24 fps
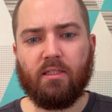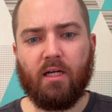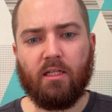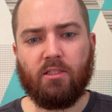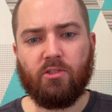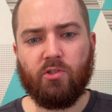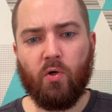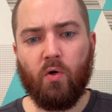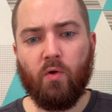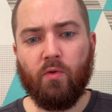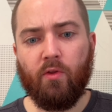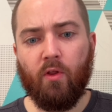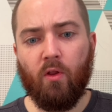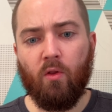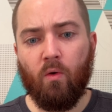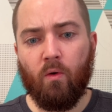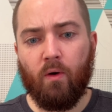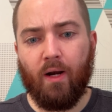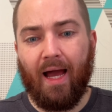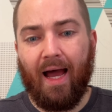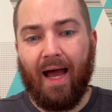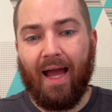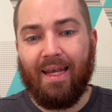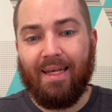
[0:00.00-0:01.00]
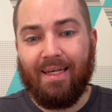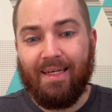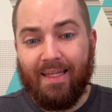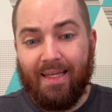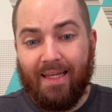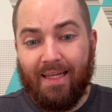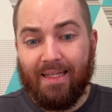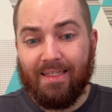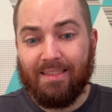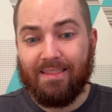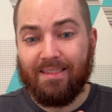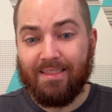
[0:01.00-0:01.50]
I told the Lord I
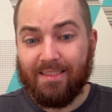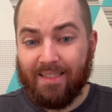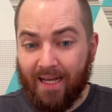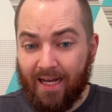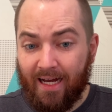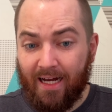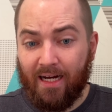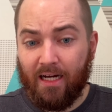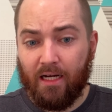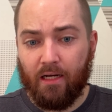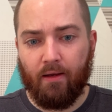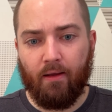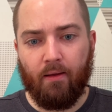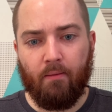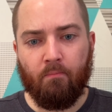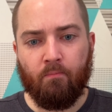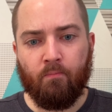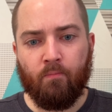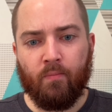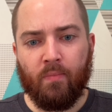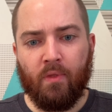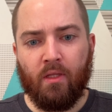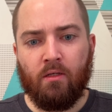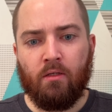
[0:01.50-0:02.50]
needed time